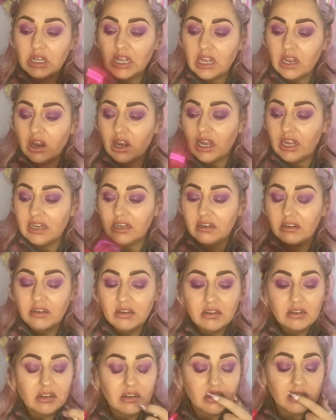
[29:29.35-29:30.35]
Alright.
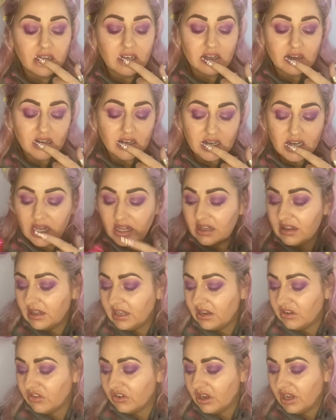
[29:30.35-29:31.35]
So now that
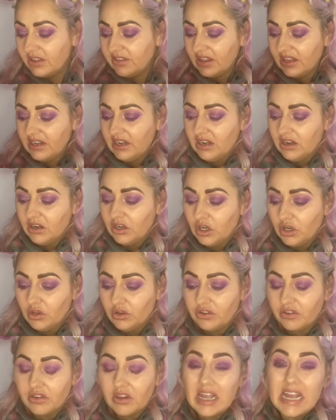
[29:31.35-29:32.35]
they're dry, they need a
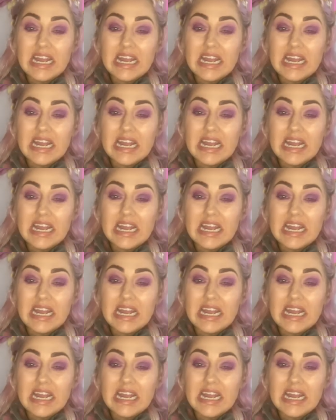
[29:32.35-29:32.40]
gloss.